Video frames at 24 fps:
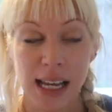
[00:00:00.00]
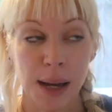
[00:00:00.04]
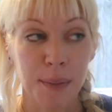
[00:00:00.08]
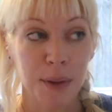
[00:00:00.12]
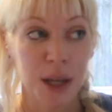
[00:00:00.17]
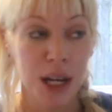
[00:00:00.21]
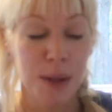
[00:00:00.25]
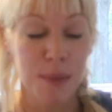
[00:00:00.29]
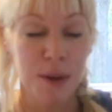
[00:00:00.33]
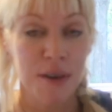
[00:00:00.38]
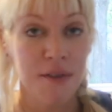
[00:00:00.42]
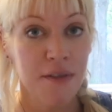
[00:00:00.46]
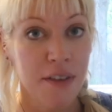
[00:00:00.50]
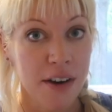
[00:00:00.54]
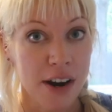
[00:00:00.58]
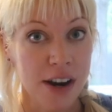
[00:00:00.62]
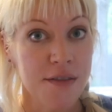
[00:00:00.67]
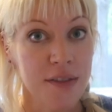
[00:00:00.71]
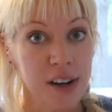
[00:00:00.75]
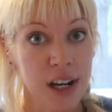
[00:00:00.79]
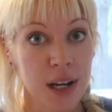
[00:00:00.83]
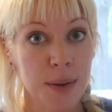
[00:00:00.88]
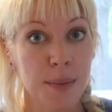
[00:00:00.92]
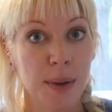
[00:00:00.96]
I'm gonna be
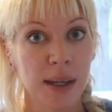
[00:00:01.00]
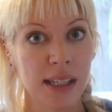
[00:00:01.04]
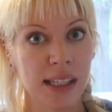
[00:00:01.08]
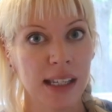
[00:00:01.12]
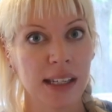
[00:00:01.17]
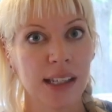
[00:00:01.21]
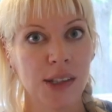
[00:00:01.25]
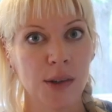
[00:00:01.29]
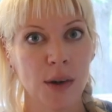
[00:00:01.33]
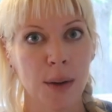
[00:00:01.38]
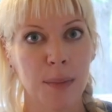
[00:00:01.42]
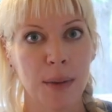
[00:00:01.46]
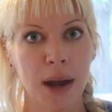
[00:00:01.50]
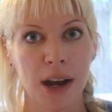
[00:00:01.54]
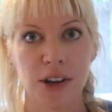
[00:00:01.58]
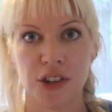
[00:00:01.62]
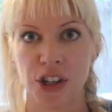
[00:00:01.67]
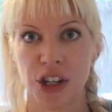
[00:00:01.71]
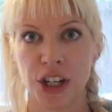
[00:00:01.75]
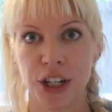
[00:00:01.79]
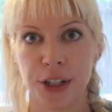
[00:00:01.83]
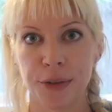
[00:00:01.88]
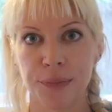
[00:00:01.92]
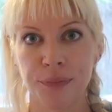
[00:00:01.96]
very, very busy, so I'm not
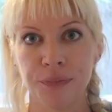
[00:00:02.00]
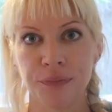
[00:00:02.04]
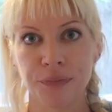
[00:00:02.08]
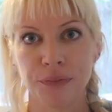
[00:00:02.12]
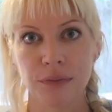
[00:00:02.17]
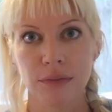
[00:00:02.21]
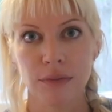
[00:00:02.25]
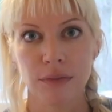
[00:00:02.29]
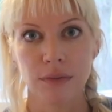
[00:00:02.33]
sure